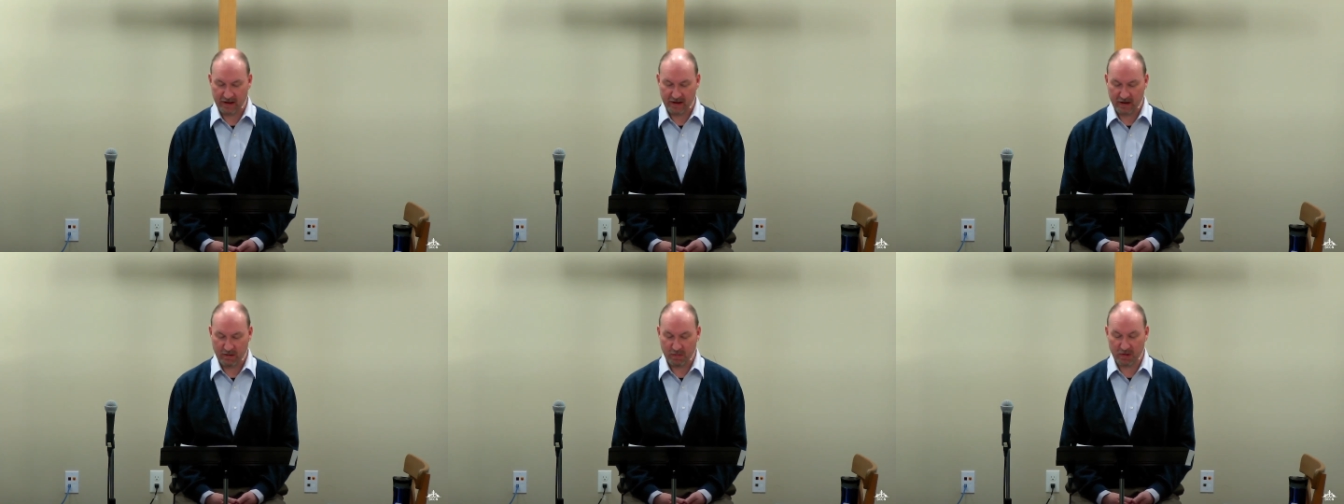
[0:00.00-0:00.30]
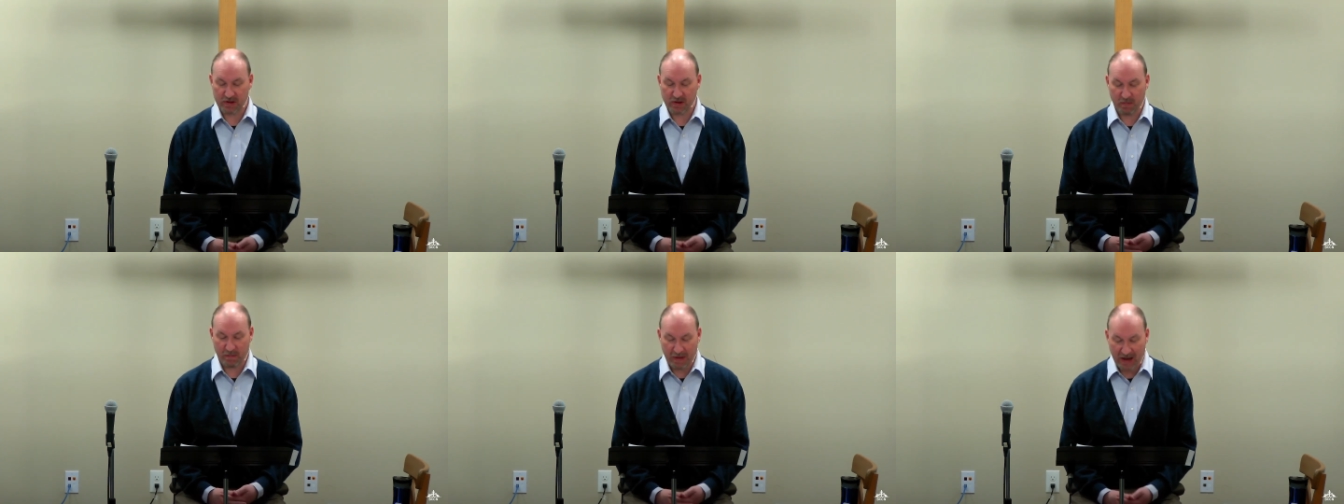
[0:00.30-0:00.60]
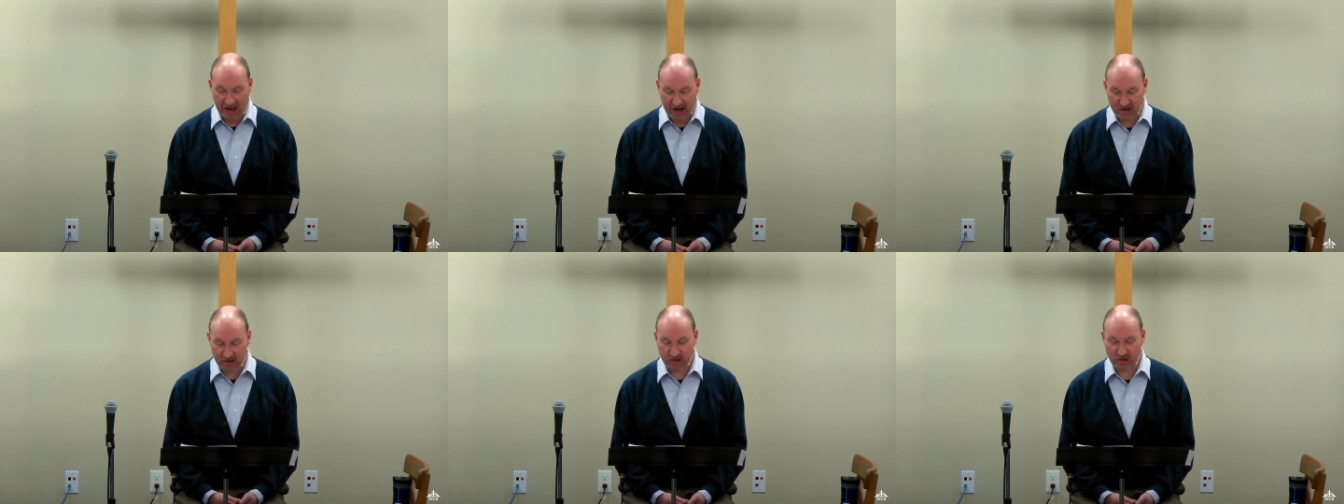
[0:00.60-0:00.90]
But the
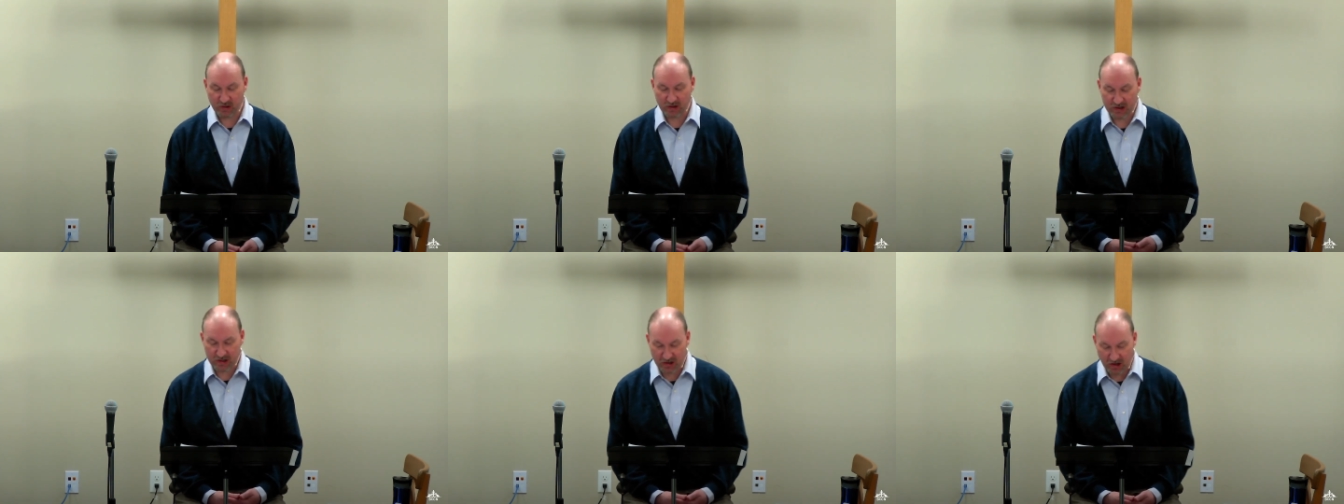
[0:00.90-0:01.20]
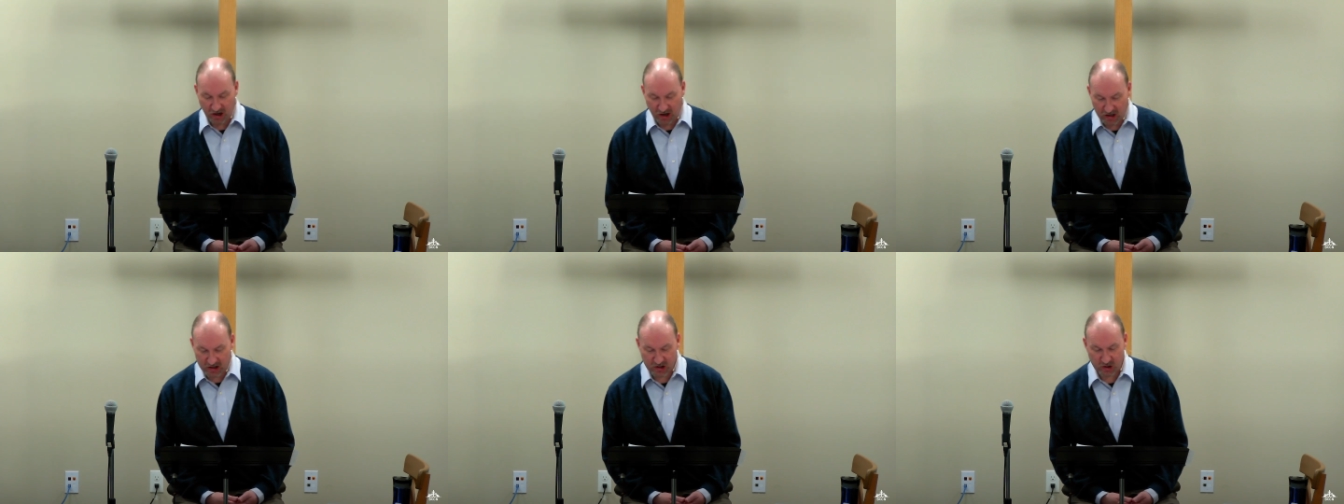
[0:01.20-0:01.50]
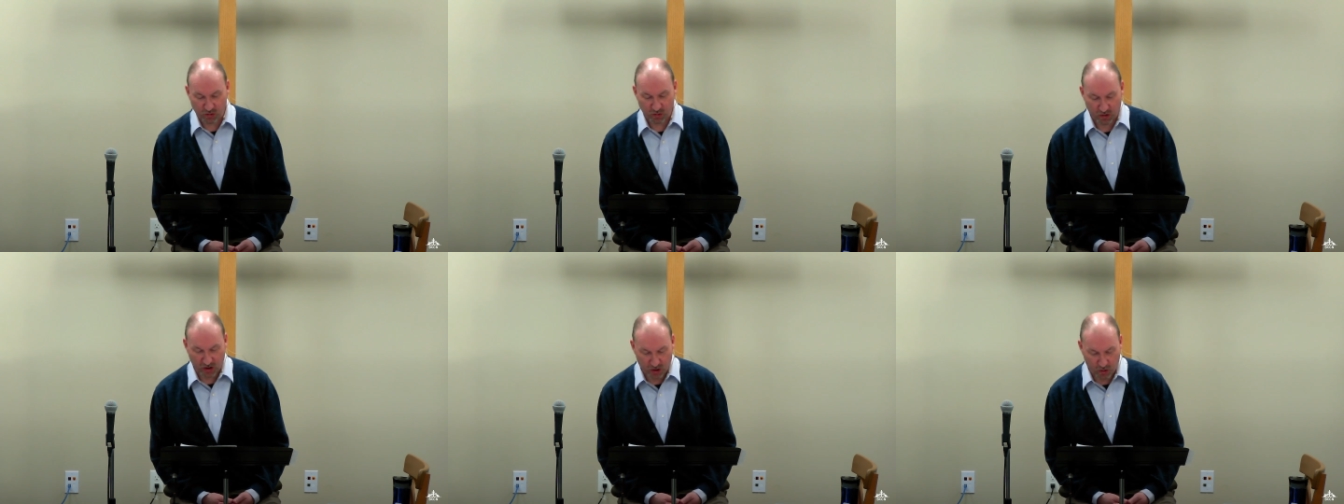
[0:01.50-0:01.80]
master is also
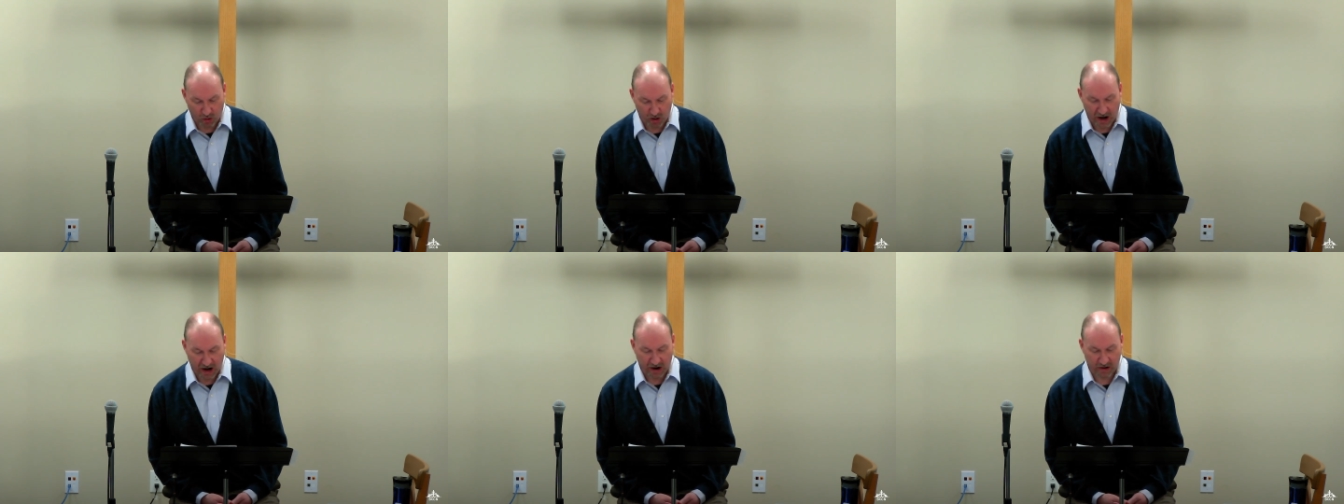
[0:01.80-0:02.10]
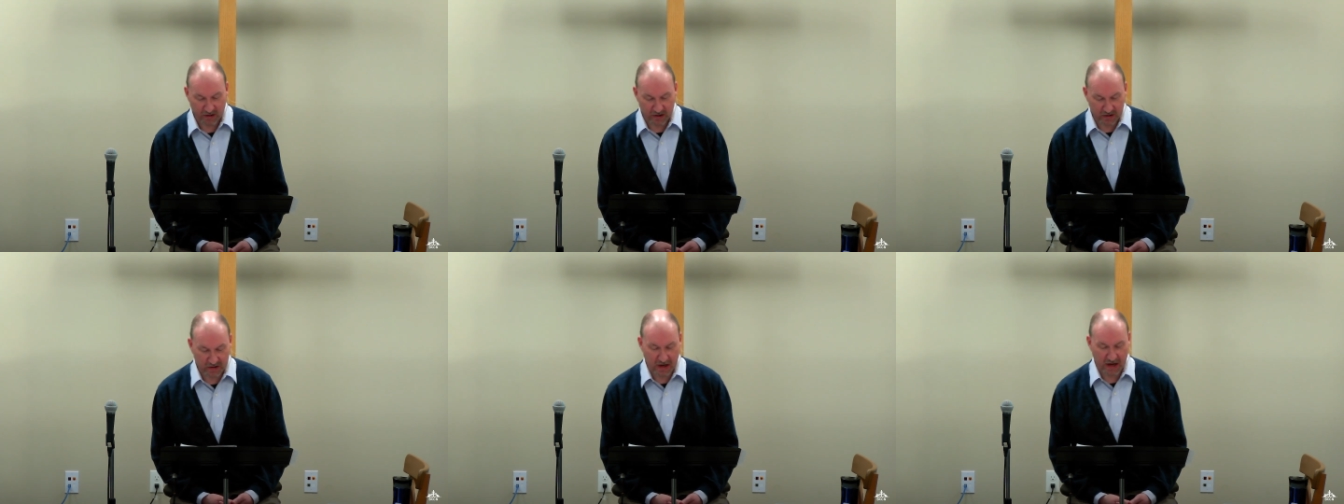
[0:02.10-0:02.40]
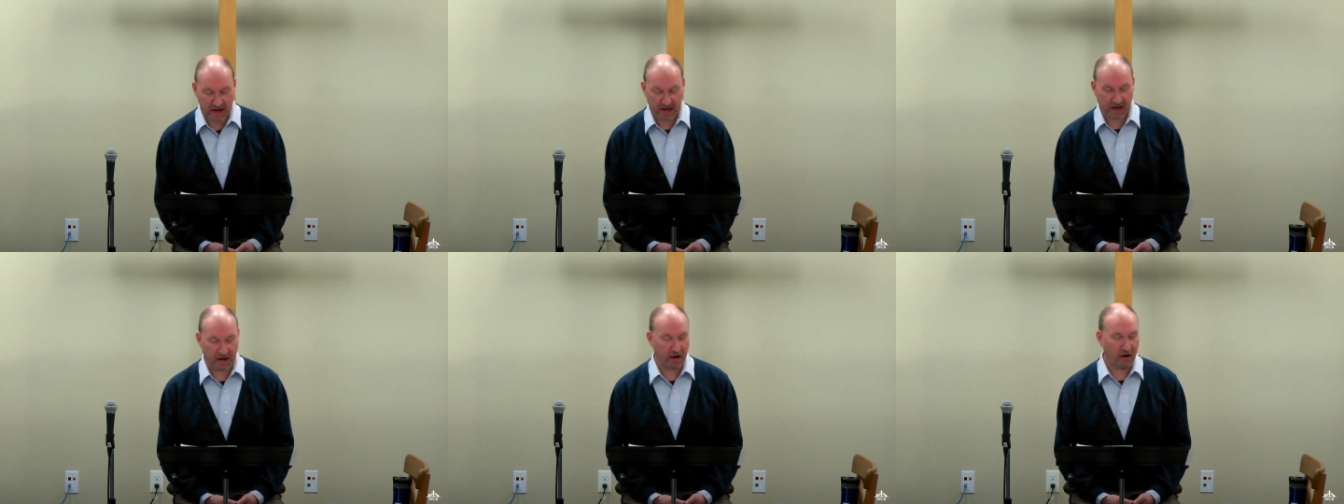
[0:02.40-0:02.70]
required to
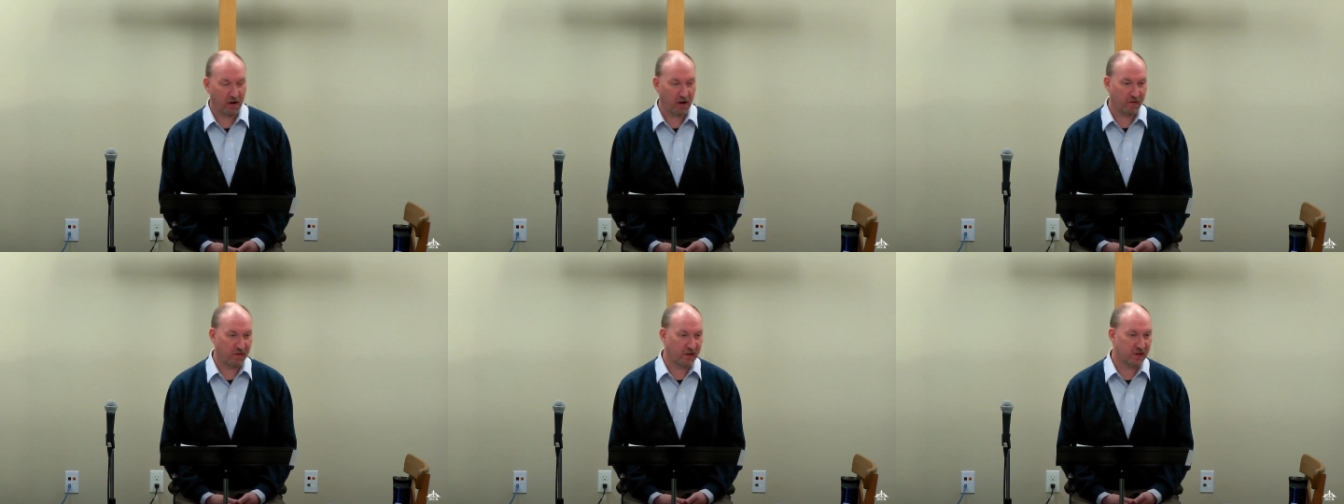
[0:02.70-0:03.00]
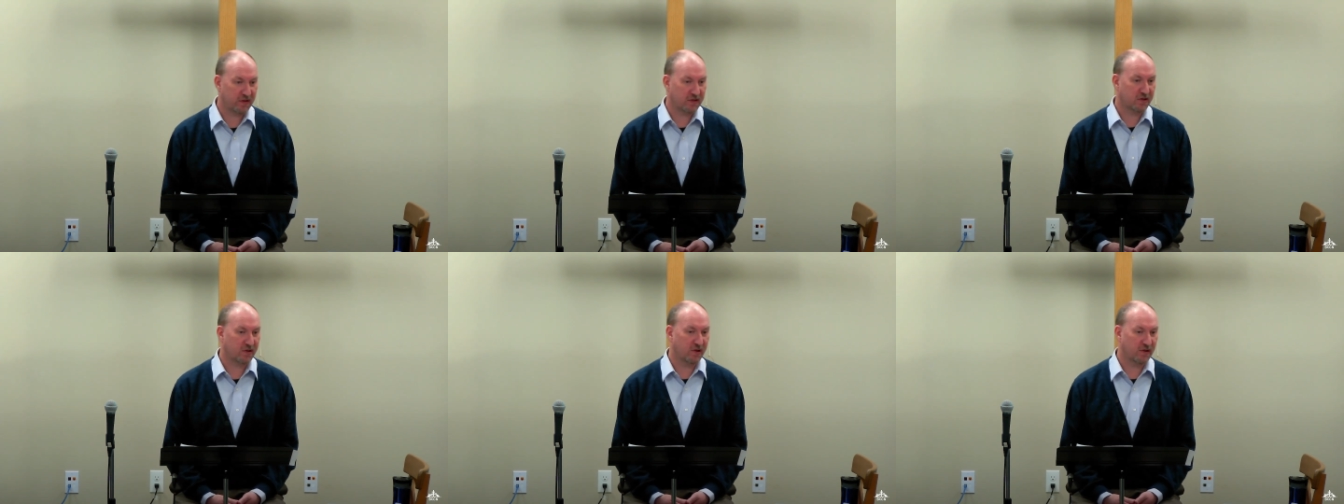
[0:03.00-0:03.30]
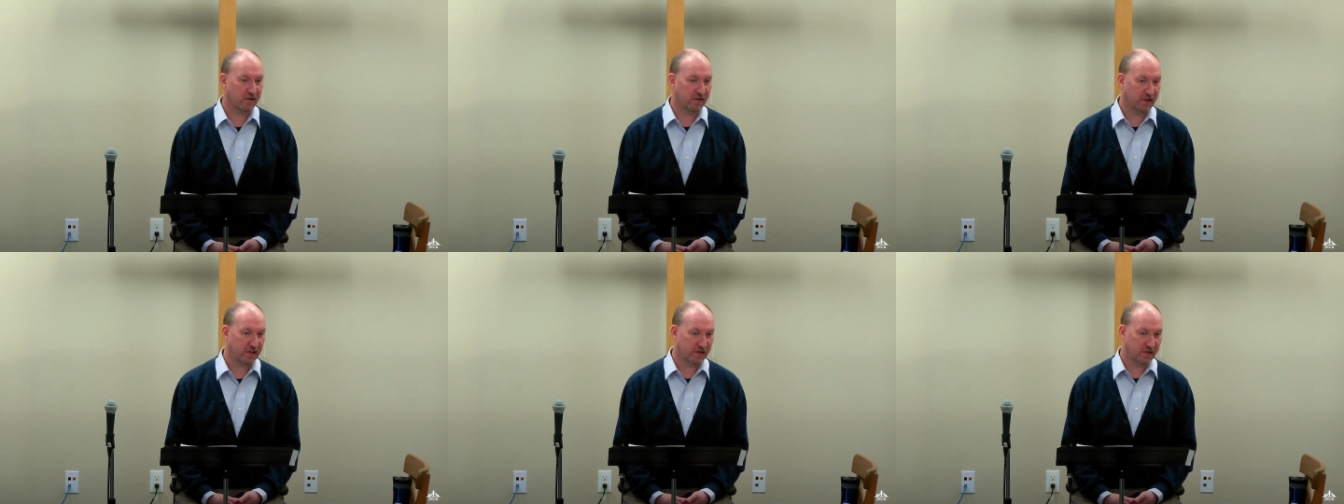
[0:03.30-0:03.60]
take care of his
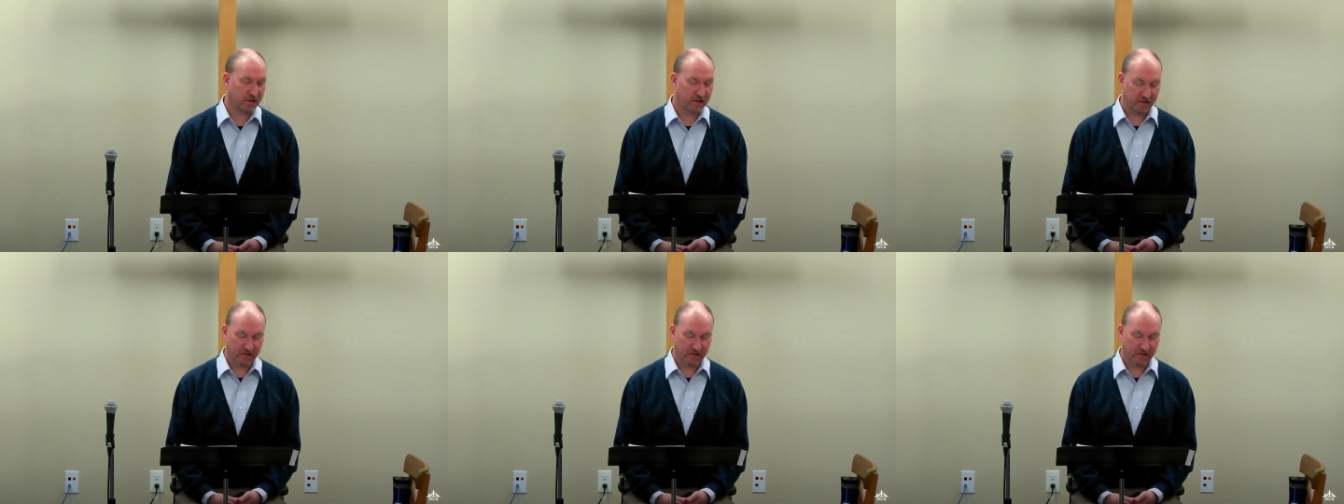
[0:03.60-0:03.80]
servant.